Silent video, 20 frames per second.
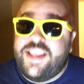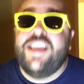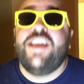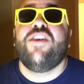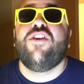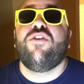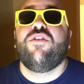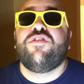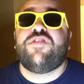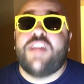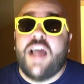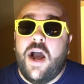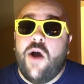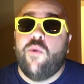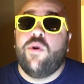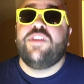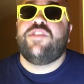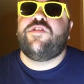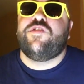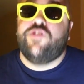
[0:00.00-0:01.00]
here's
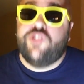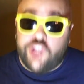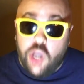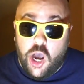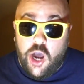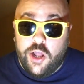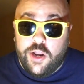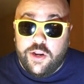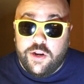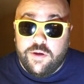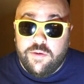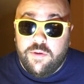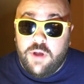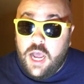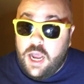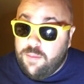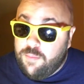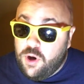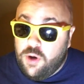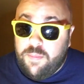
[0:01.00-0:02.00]
how it's done.
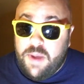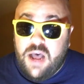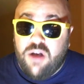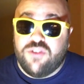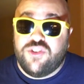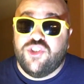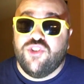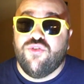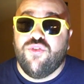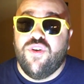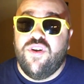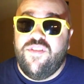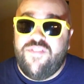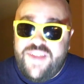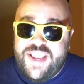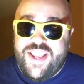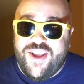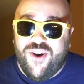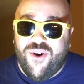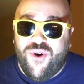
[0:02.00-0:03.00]
I'm about to
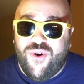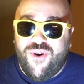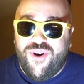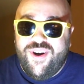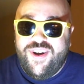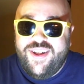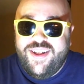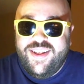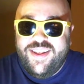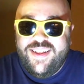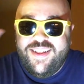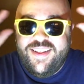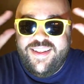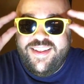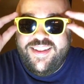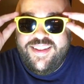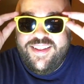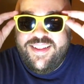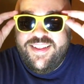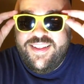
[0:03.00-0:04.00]
reveal
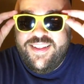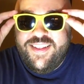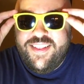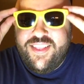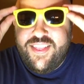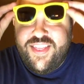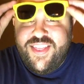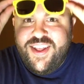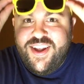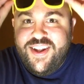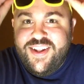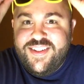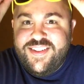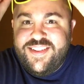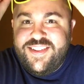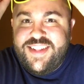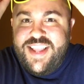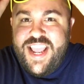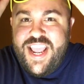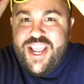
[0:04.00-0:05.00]
the
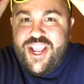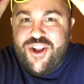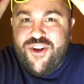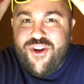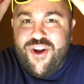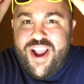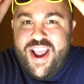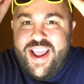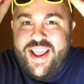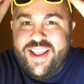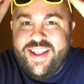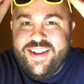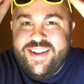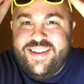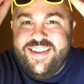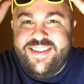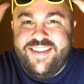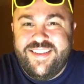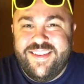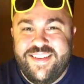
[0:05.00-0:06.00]
secret.
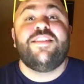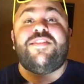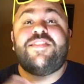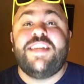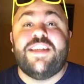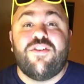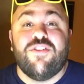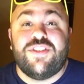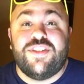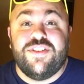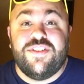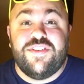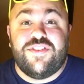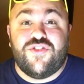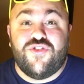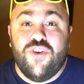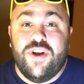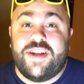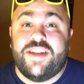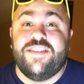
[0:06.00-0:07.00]
The secret to this
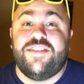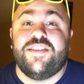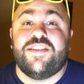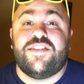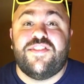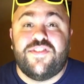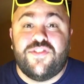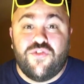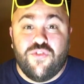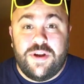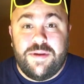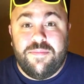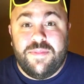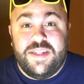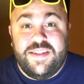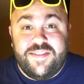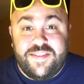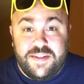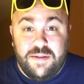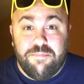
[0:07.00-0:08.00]
trick is
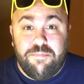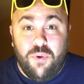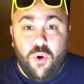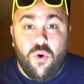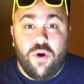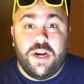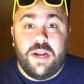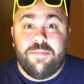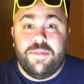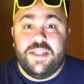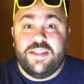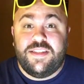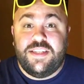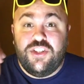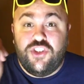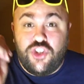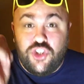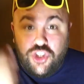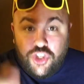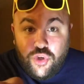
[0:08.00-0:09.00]
extremely simple, and I'm going to
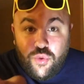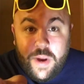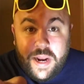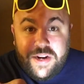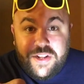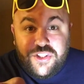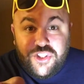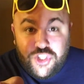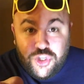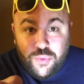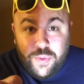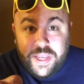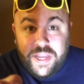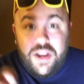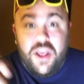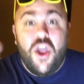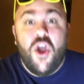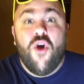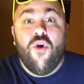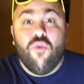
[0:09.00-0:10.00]
teach you how to do
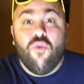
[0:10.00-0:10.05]
it